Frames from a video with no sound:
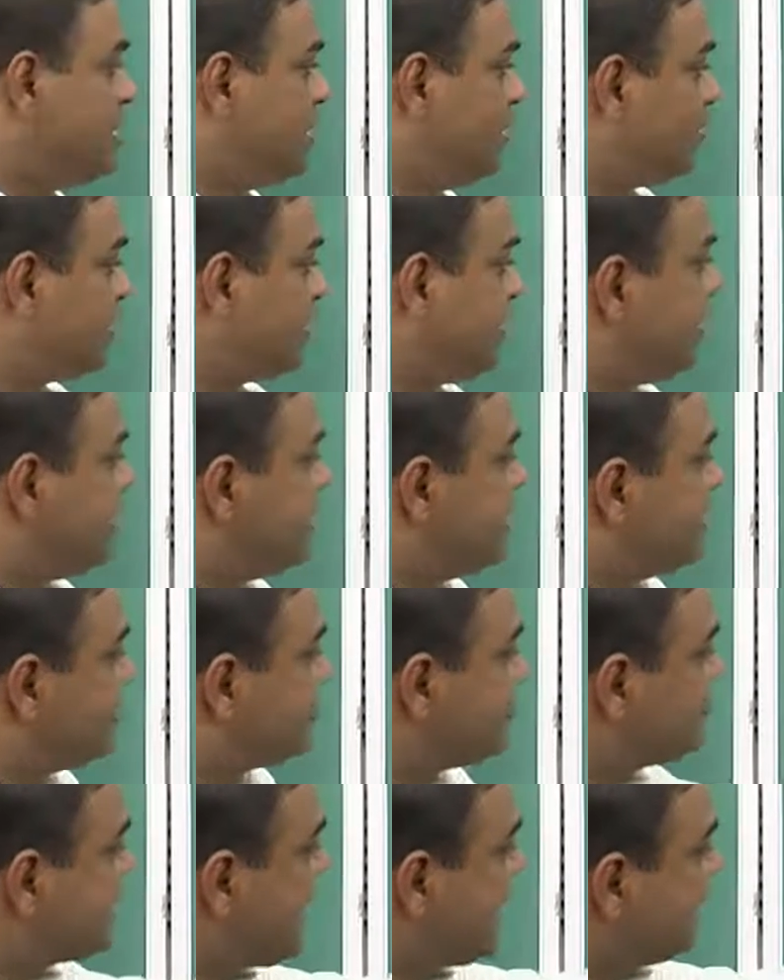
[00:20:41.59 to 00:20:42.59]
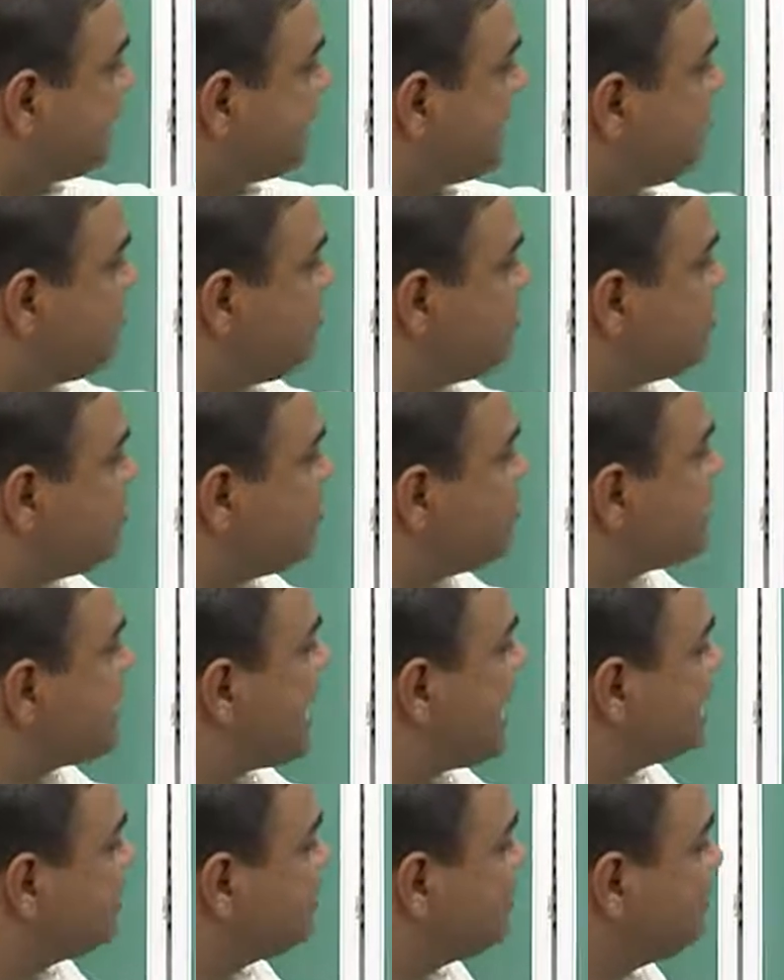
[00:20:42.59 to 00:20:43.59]
Okay. So, that time we
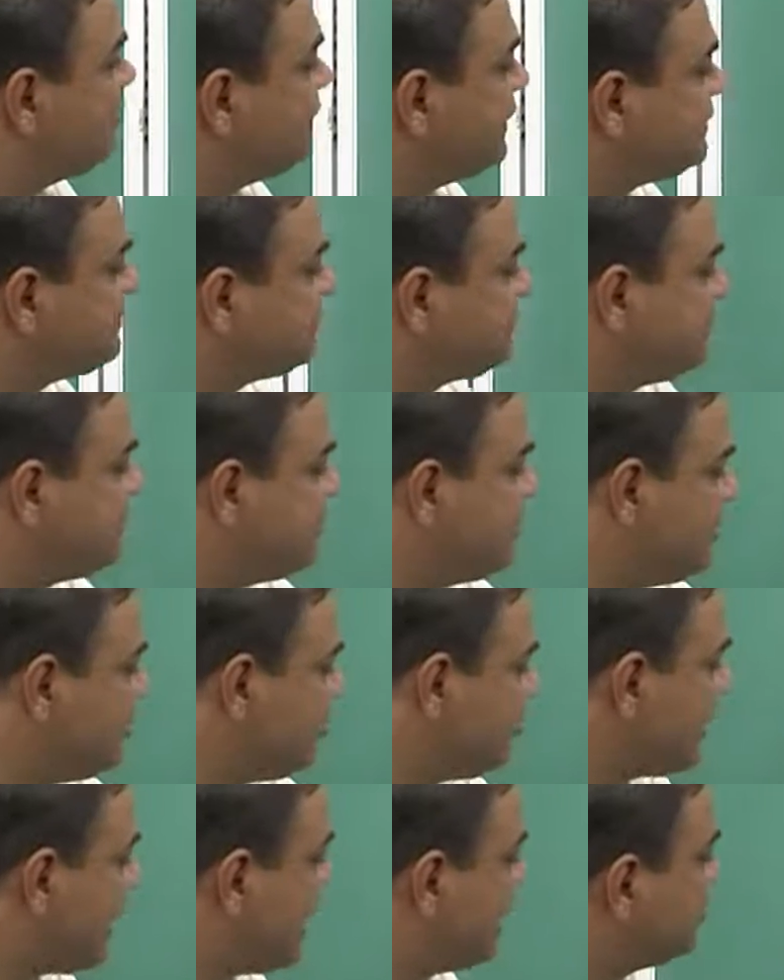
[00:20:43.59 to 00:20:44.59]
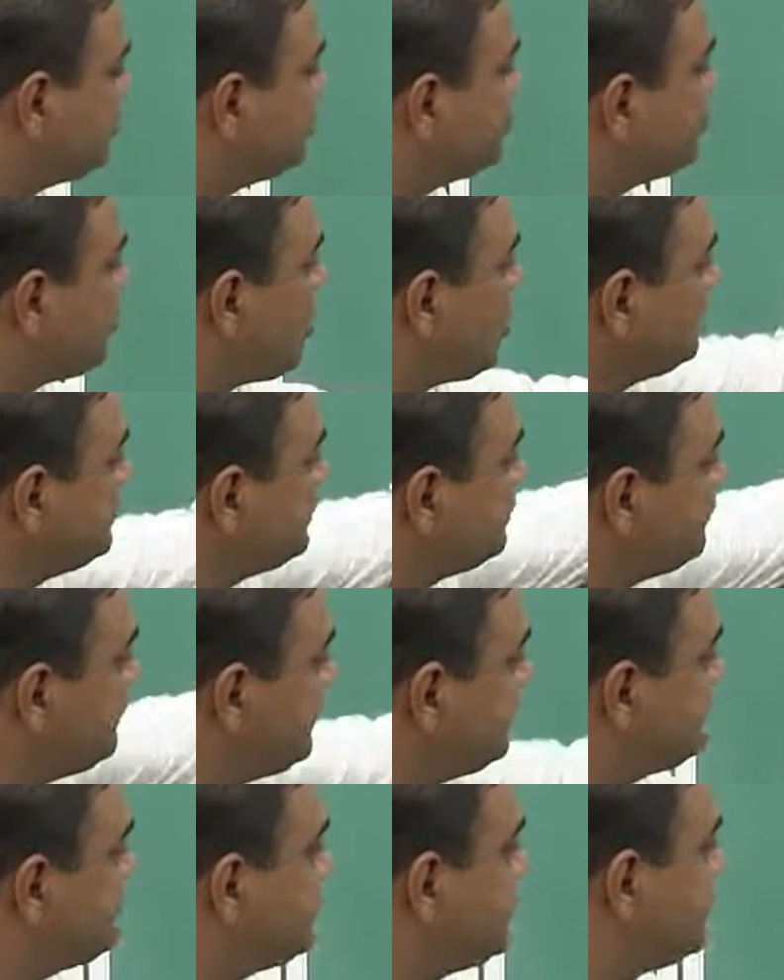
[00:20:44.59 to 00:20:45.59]
had to draw this
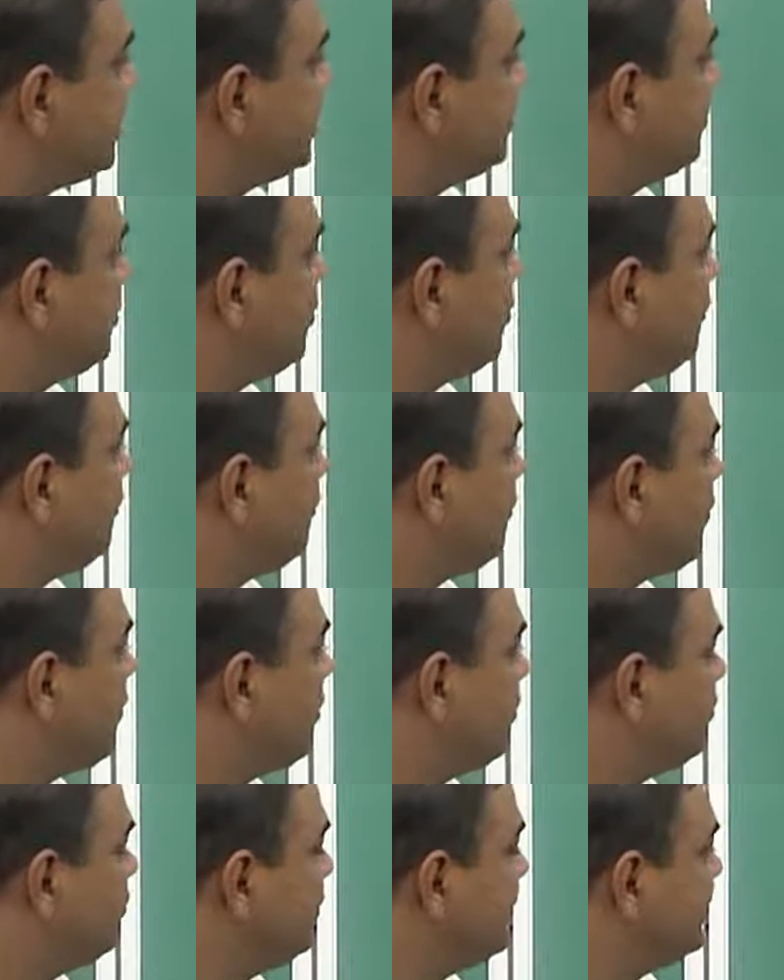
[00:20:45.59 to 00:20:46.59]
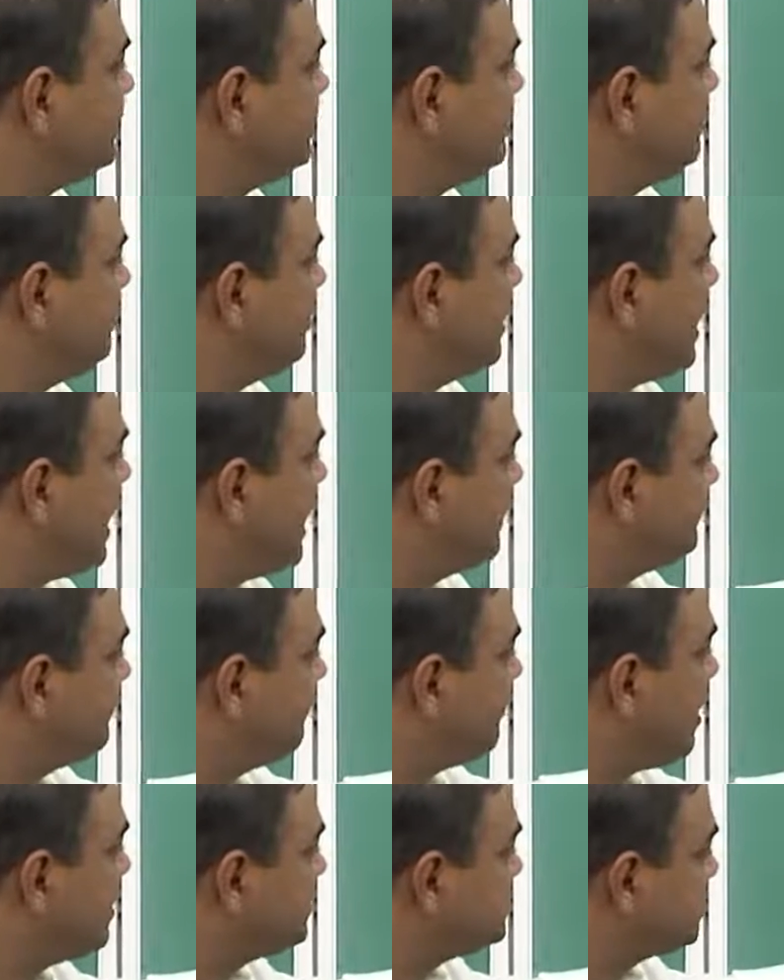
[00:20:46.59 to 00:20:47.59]
phase diagram as a
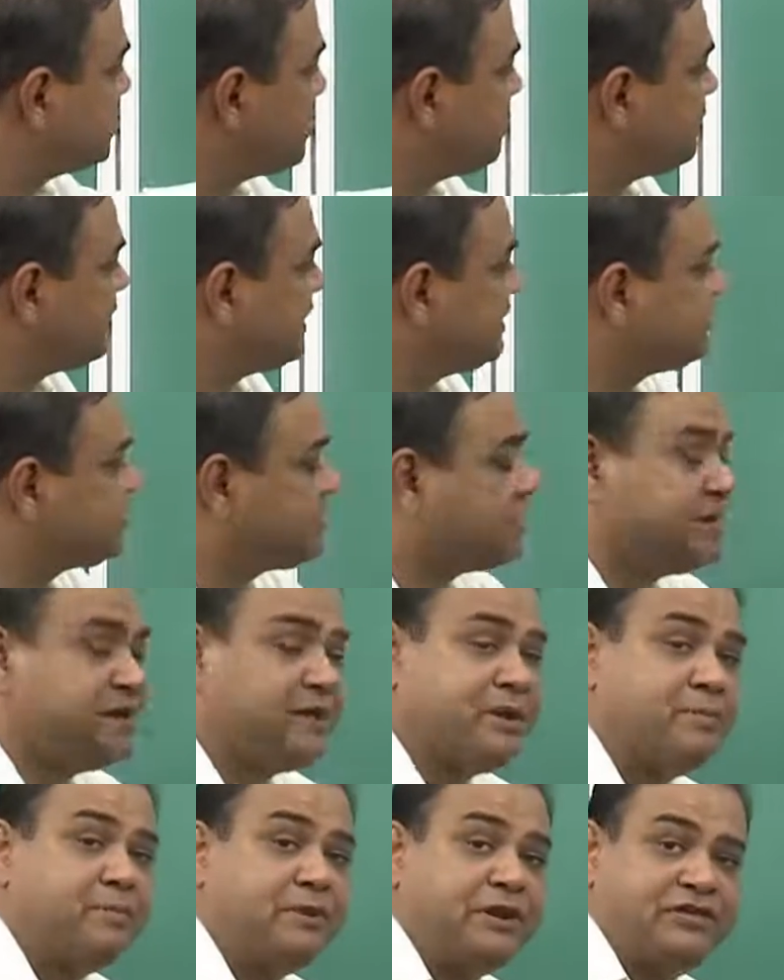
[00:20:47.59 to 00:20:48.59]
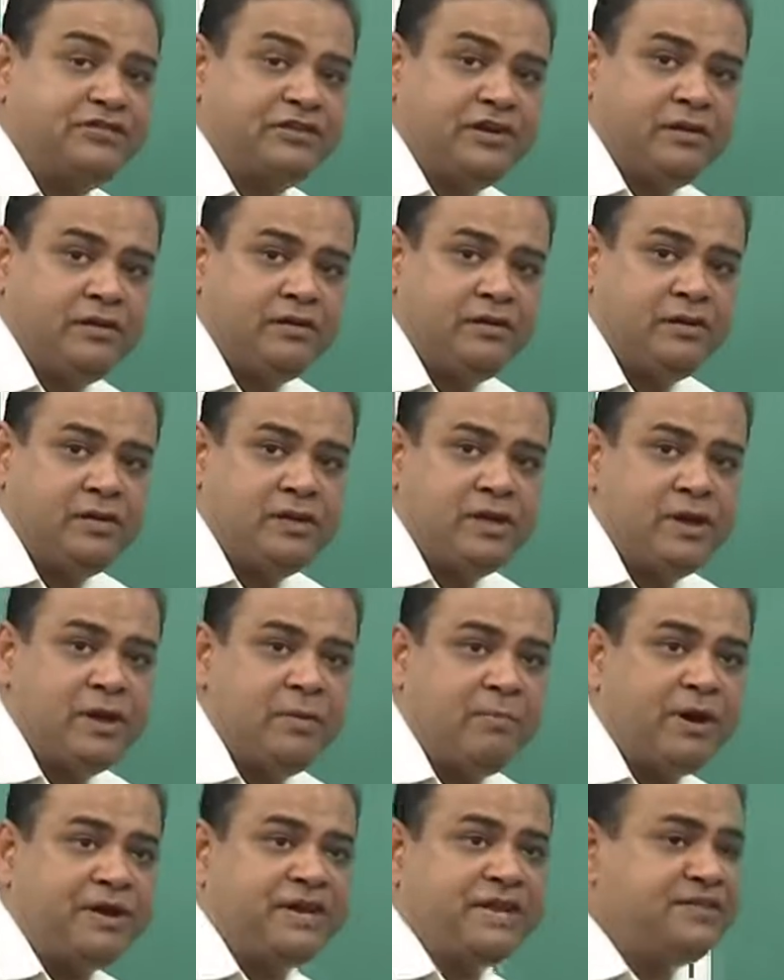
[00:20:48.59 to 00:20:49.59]
function of pressure and temperature.
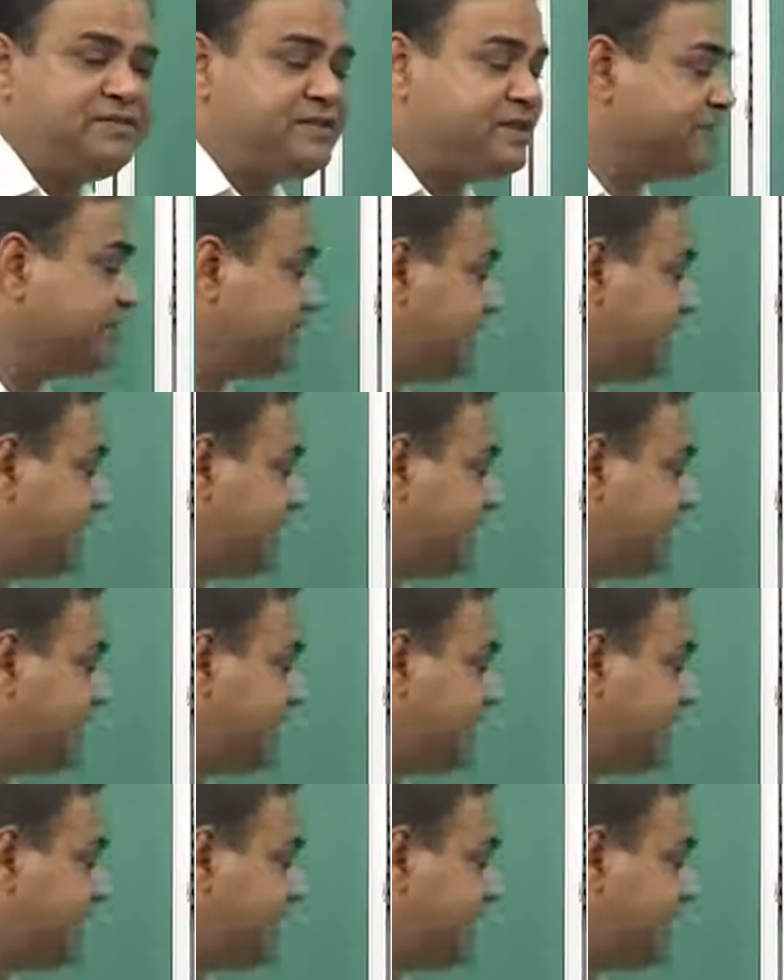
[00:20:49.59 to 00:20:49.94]
But in this